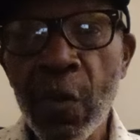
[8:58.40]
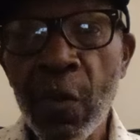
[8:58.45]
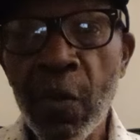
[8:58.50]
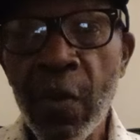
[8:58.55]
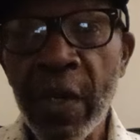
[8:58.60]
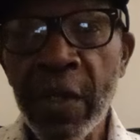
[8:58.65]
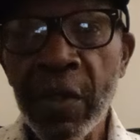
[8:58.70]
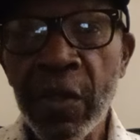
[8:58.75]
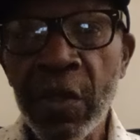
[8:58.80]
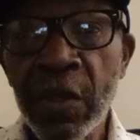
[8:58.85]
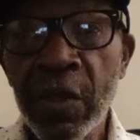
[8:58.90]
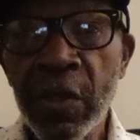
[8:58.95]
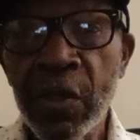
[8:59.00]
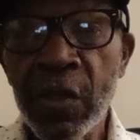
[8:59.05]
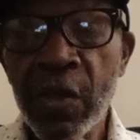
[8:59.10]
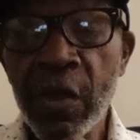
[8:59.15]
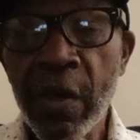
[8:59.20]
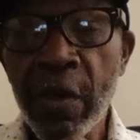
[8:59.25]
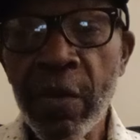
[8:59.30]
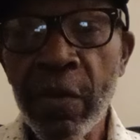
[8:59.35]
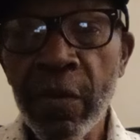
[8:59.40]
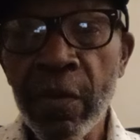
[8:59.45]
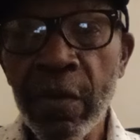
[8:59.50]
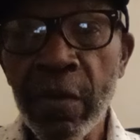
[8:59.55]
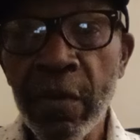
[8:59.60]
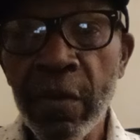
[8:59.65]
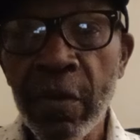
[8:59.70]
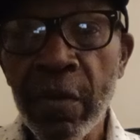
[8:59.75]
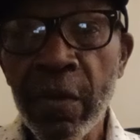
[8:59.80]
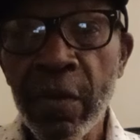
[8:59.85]
White t-shirt.
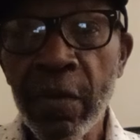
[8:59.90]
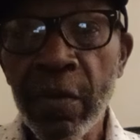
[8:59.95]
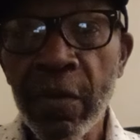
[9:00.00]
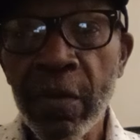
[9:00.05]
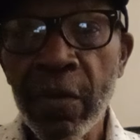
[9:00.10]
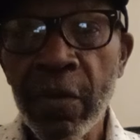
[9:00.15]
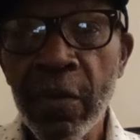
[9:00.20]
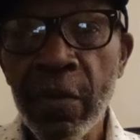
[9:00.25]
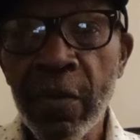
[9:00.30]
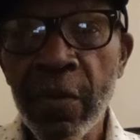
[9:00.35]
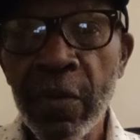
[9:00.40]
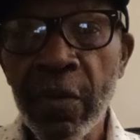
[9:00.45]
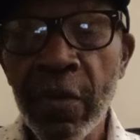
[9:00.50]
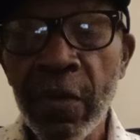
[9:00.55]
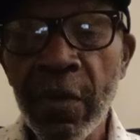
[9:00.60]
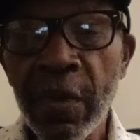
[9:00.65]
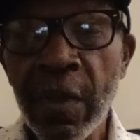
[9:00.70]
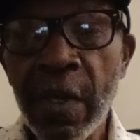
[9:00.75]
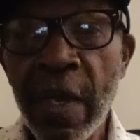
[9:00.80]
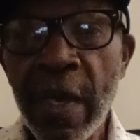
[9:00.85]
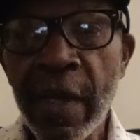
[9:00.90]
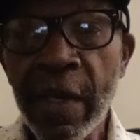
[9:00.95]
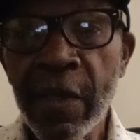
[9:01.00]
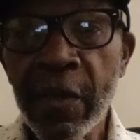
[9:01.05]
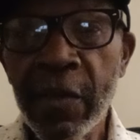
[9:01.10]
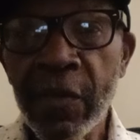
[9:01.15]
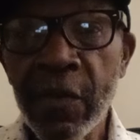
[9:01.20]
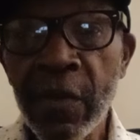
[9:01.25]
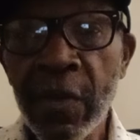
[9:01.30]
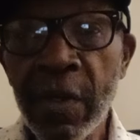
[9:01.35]

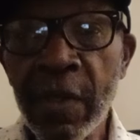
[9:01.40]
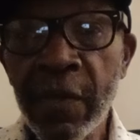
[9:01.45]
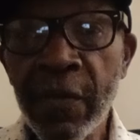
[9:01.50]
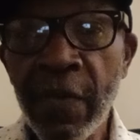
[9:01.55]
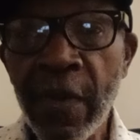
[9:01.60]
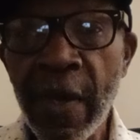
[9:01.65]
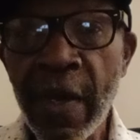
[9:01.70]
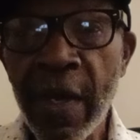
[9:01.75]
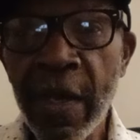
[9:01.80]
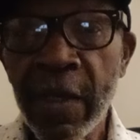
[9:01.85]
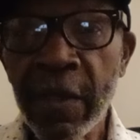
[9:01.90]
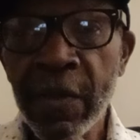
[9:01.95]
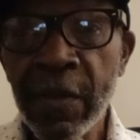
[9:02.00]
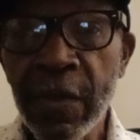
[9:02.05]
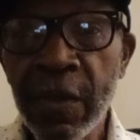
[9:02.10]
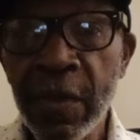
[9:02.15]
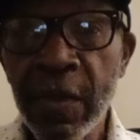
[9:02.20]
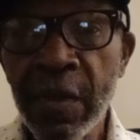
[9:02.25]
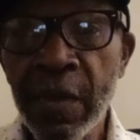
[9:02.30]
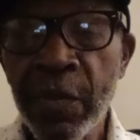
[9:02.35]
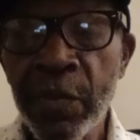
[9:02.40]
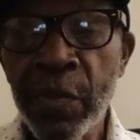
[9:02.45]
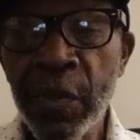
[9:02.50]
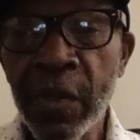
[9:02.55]
Khakis or Levi's and